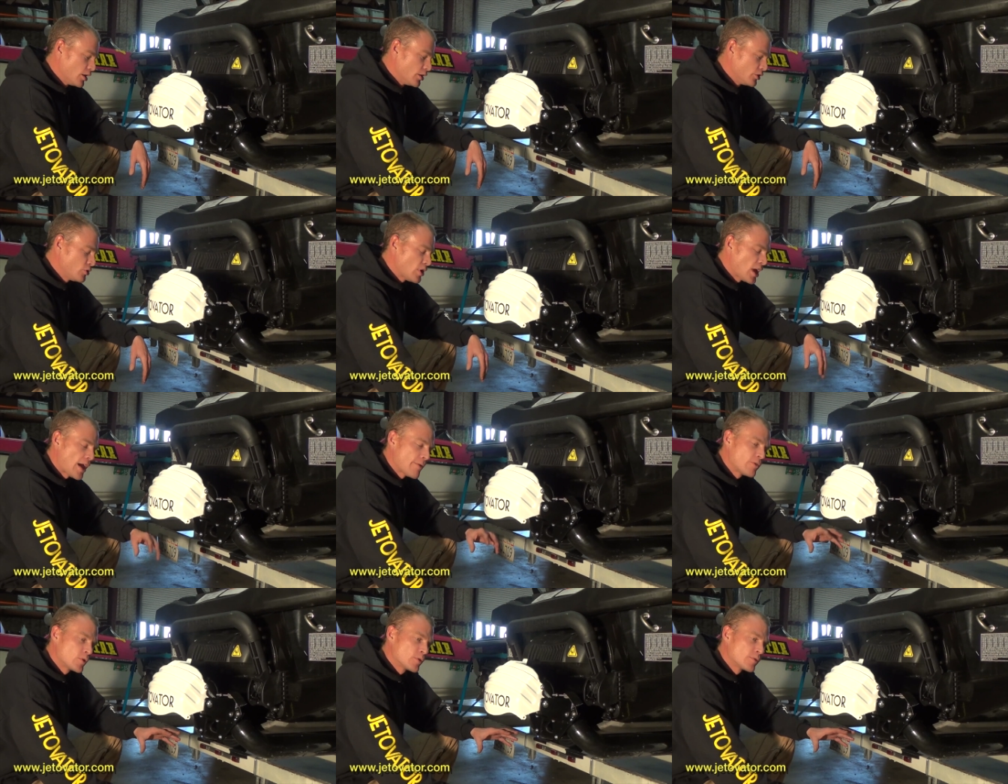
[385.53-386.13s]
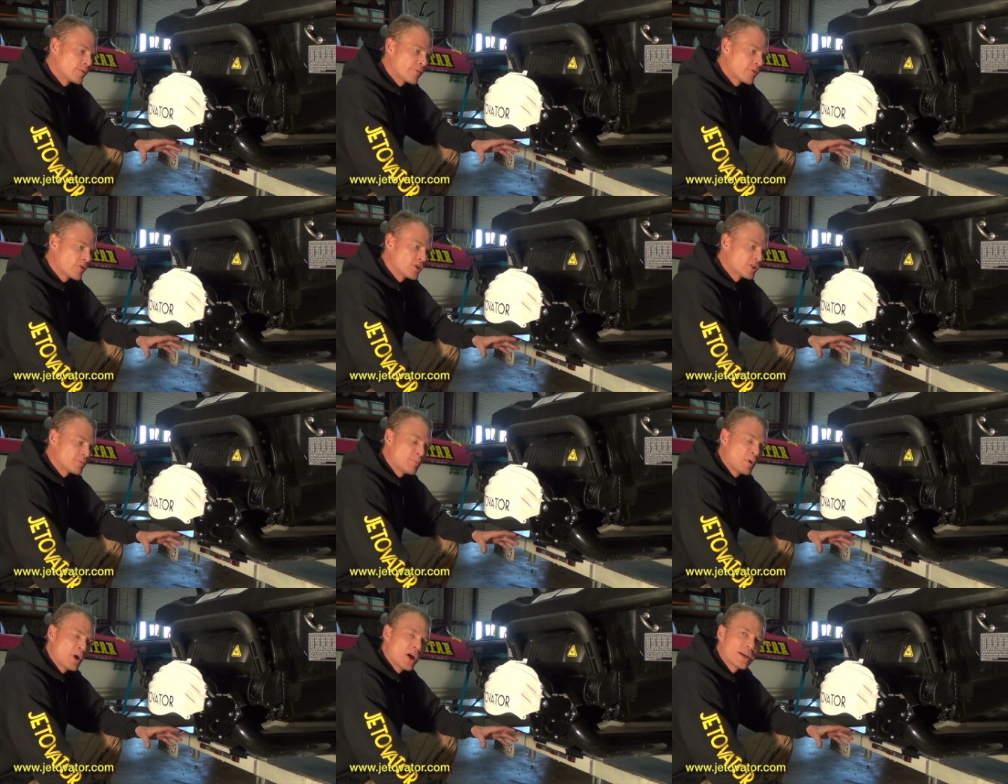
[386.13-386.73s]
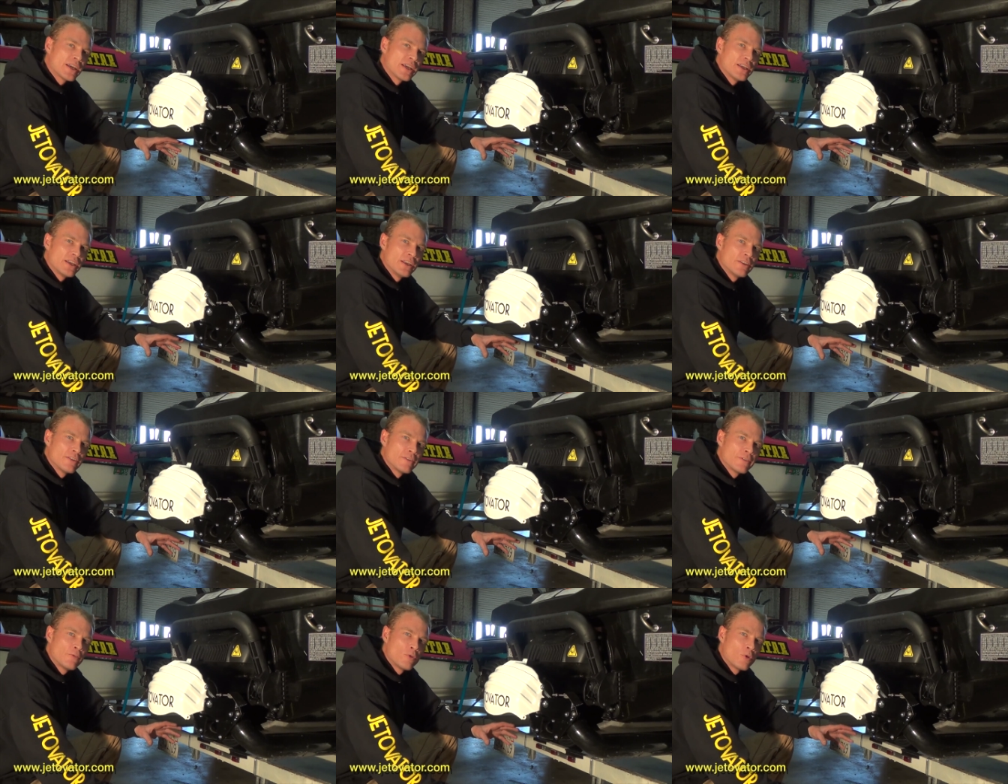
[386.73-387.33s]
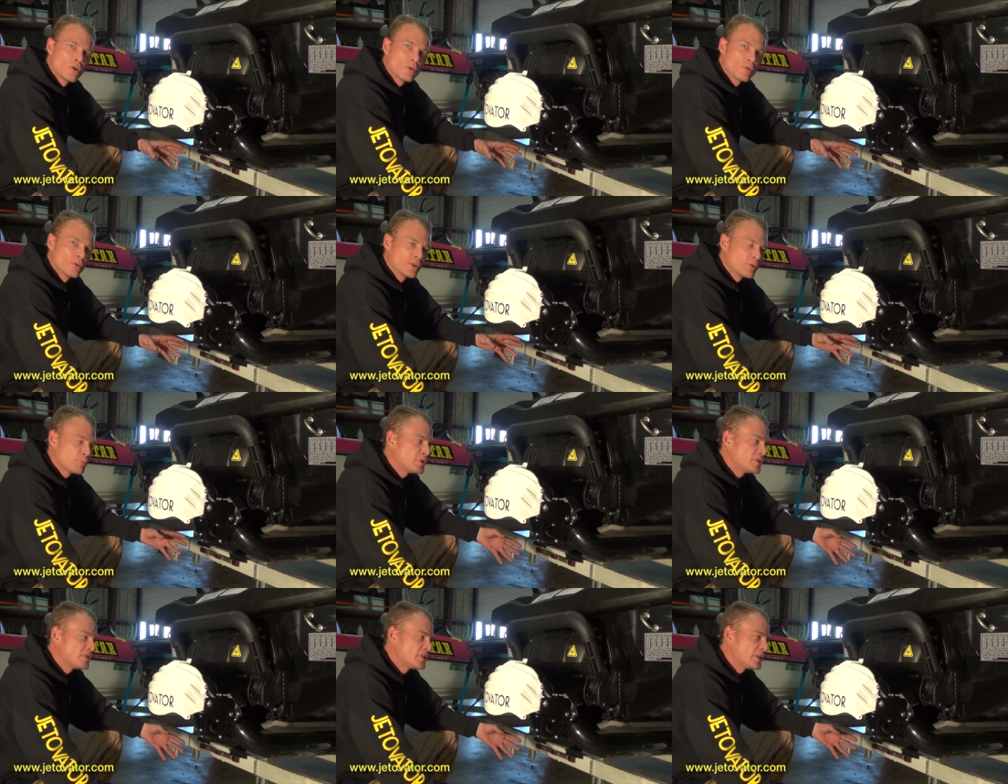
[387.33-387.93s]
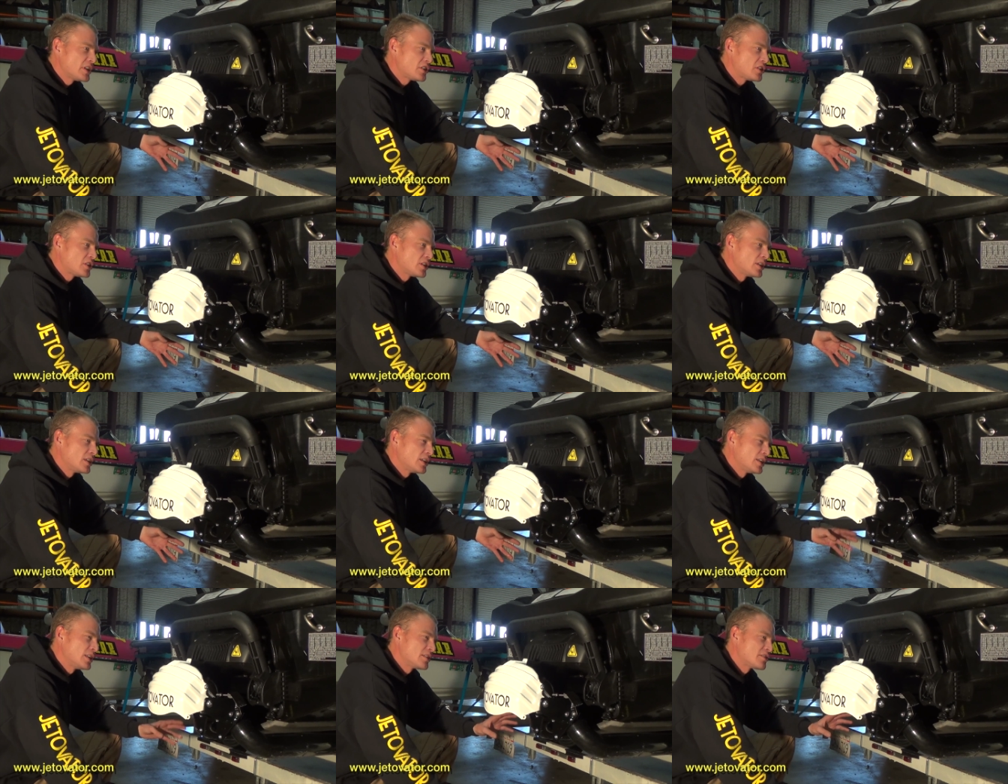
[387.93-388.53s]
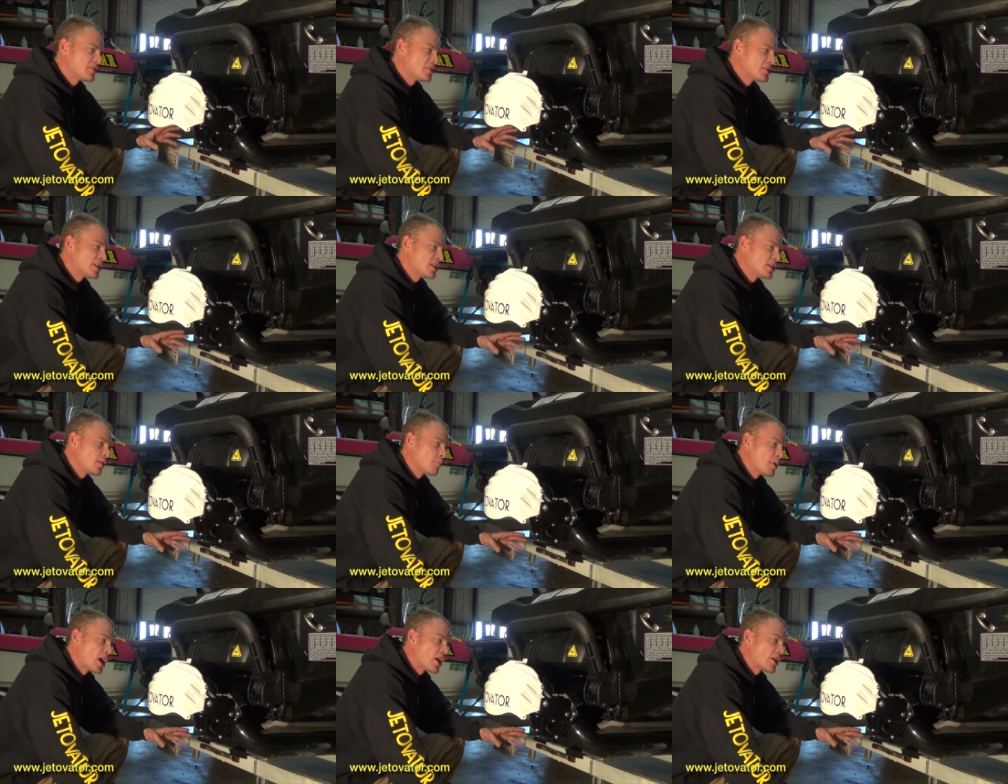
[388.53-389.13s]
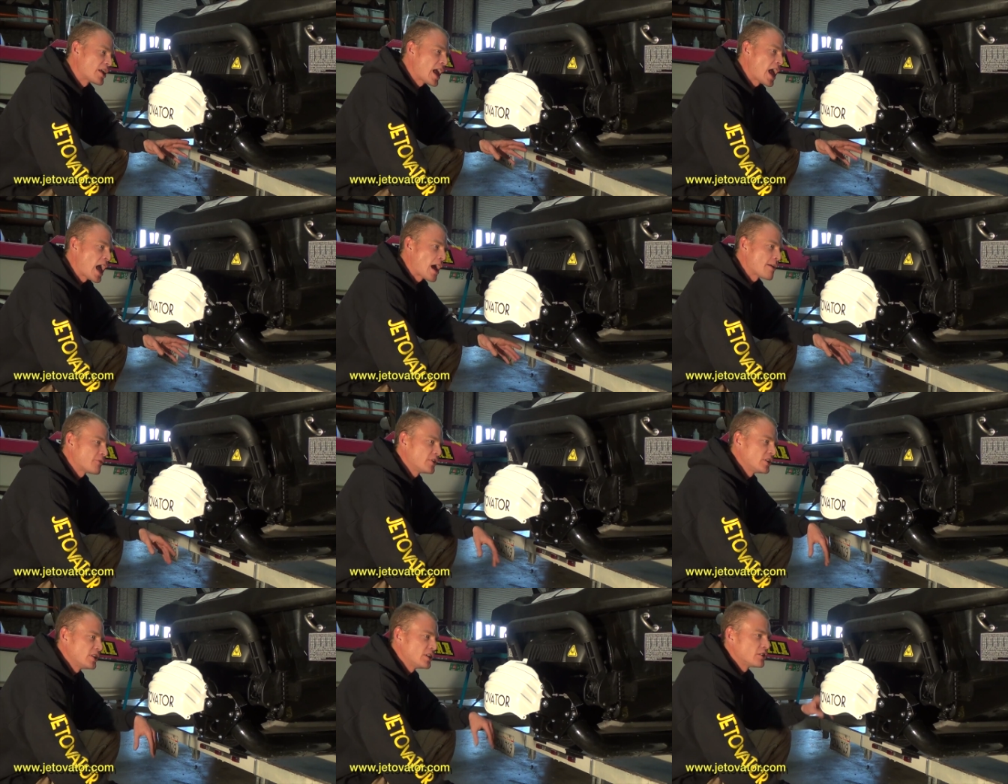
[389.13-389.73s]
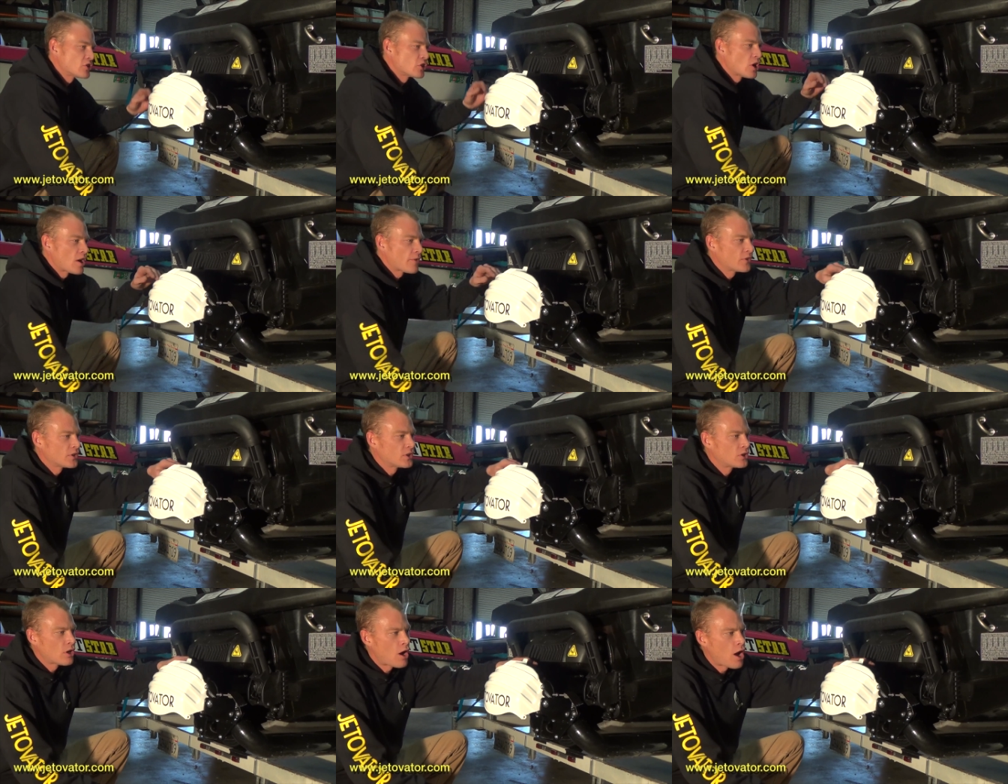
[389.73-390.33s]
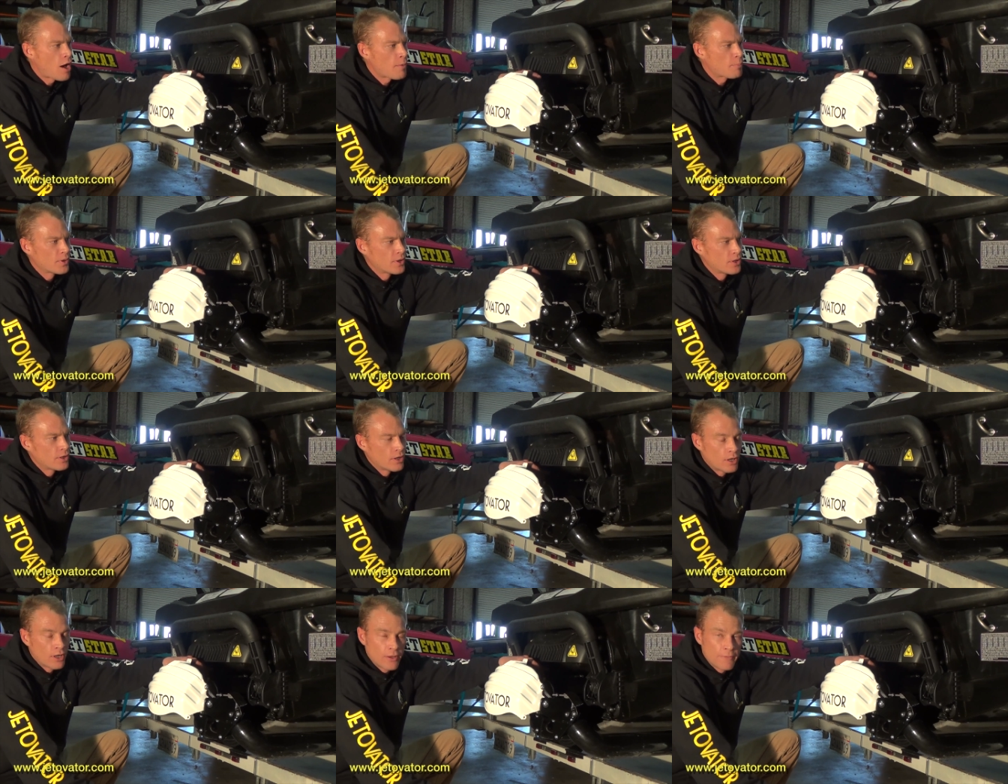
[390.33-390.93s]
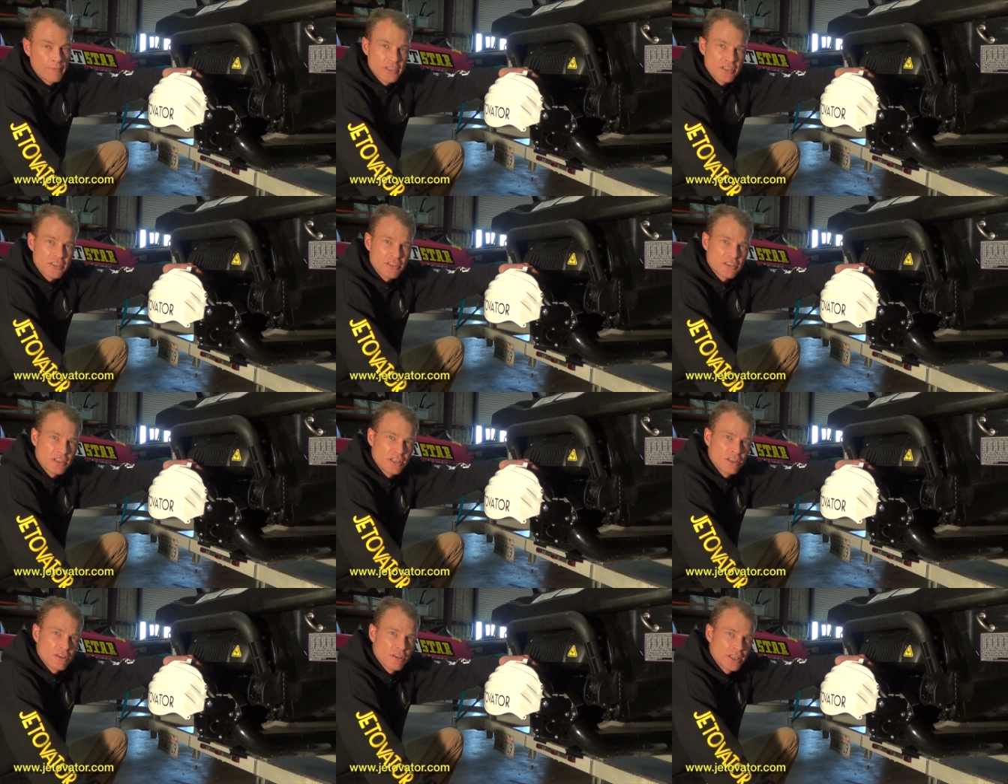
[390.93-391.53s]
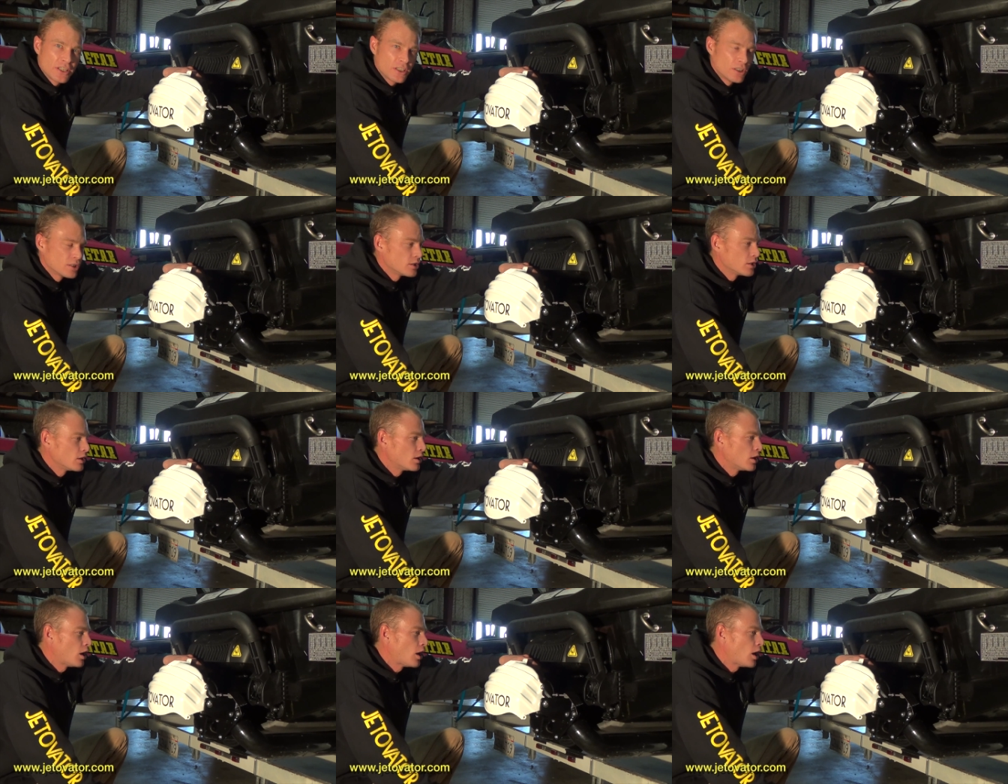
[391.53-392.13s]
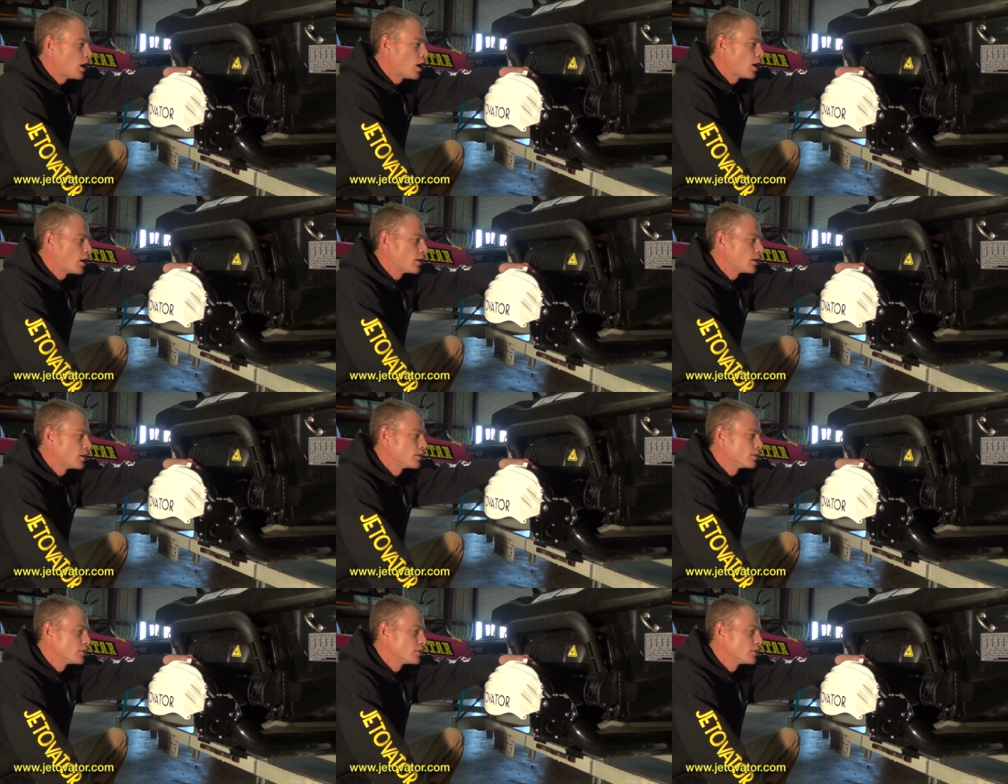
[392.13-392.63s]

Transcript: you have the reverse bucket in the forward position and it's sitting about a half an inch off the top of the steering uh,